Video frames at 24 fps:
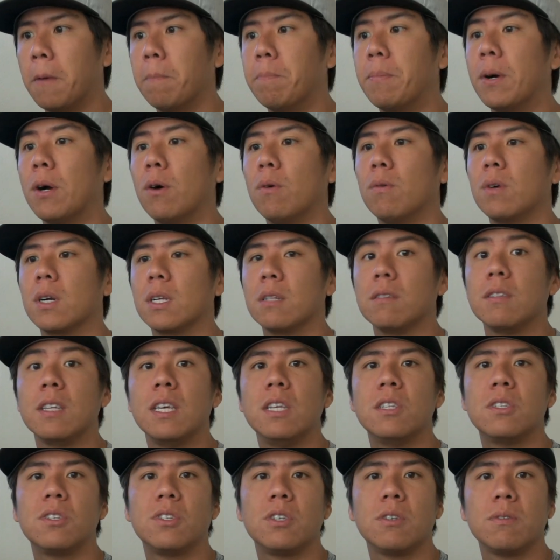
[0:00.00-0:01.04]
But what it
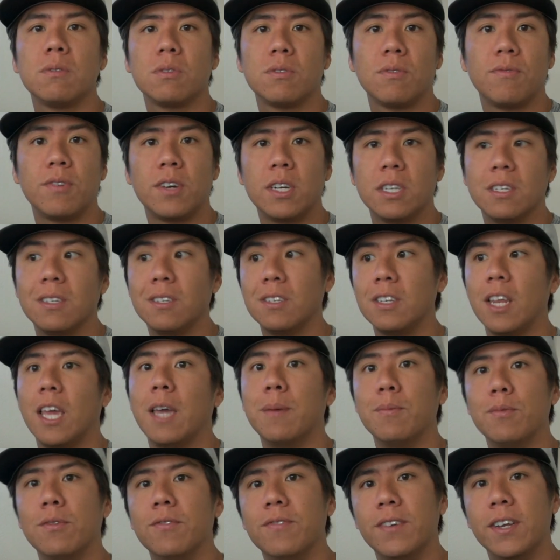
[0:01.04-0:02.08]
leads to is a very
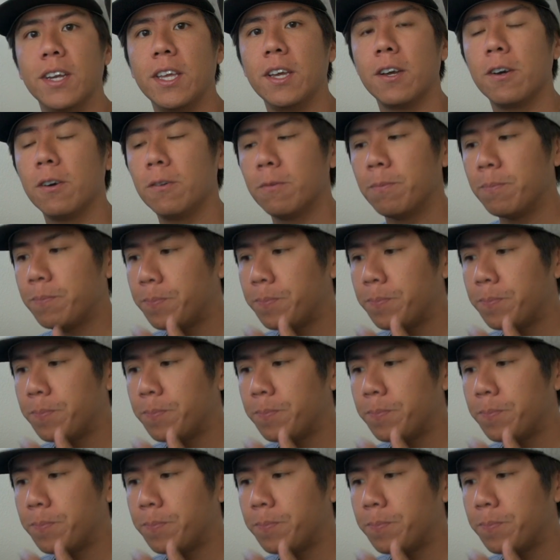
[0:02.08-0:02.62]
stable video.